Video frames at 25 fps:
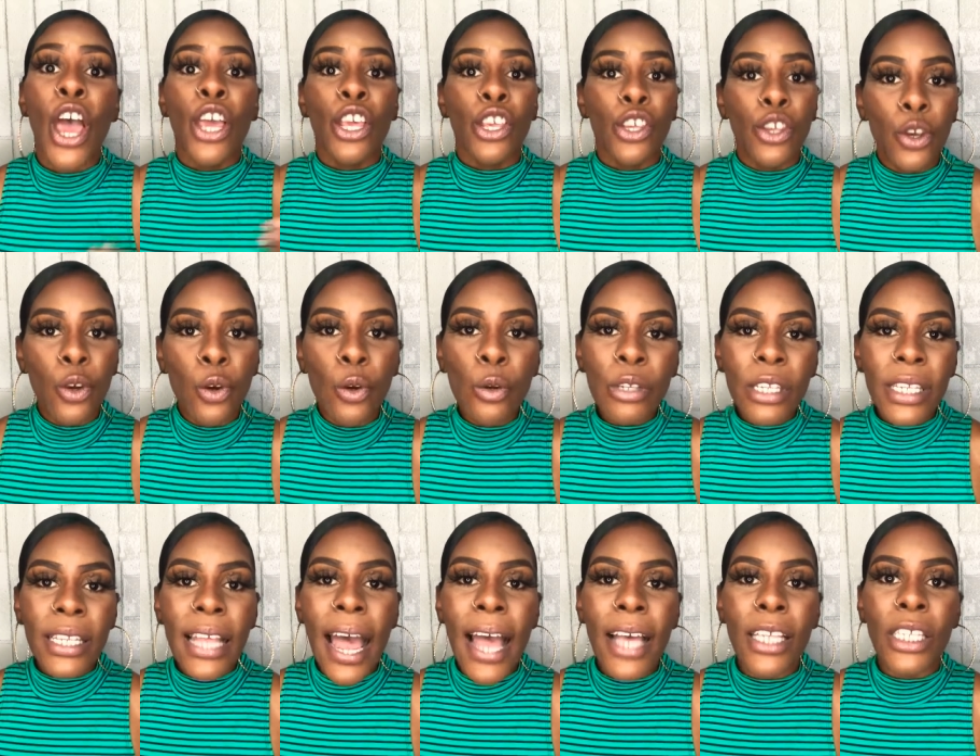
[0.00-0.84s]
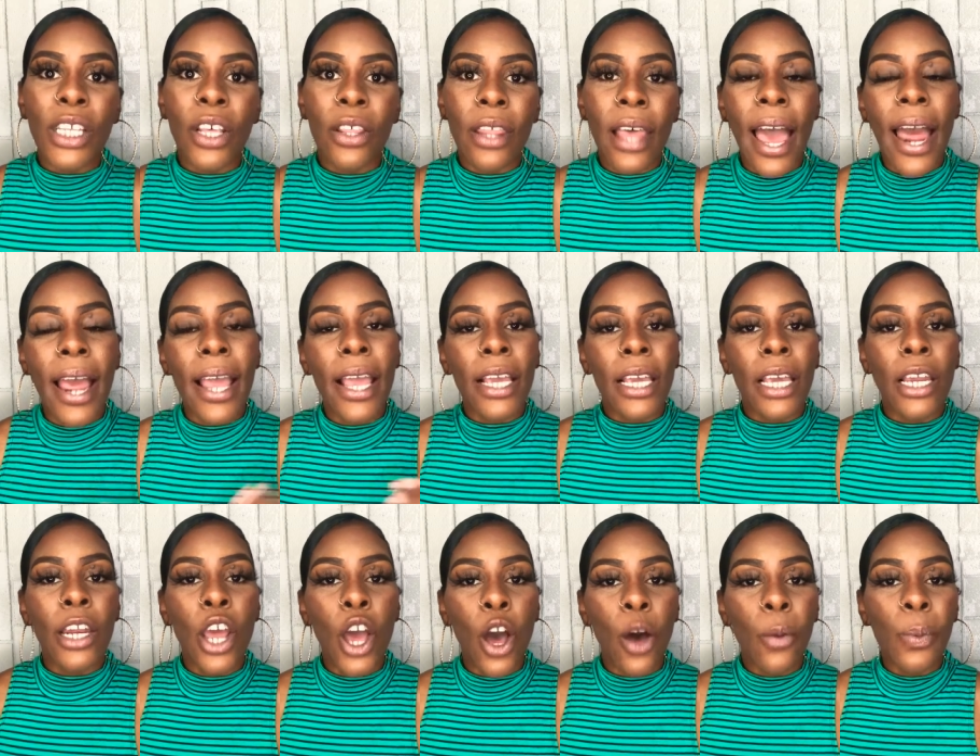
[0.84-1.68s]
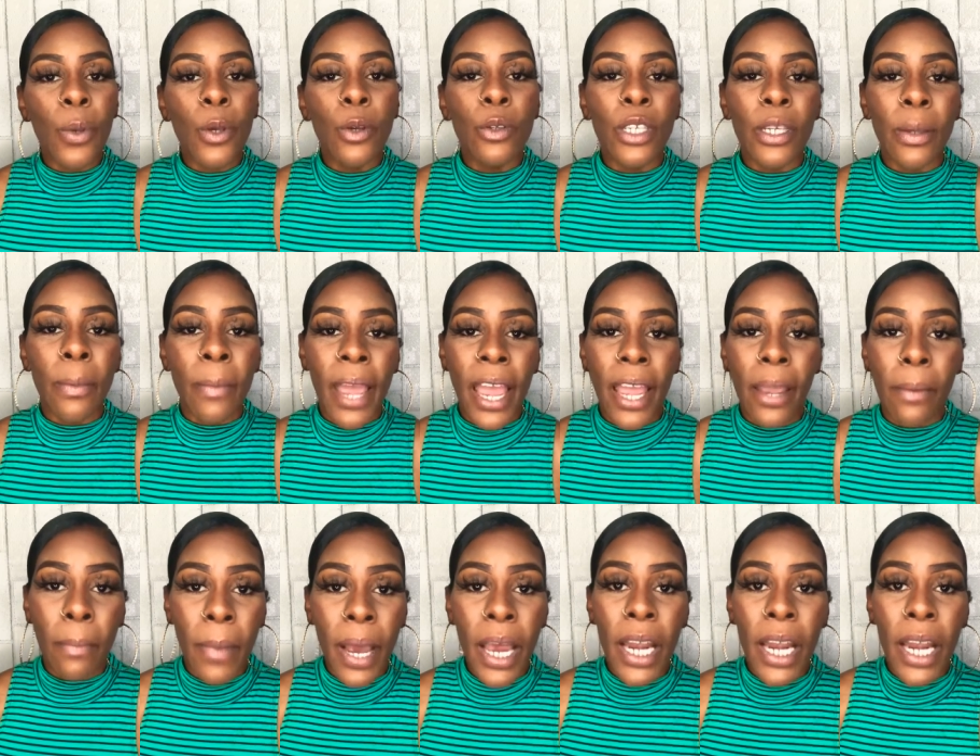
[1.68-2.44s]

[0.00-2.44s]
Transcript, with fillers: Use that so that it can help you to make money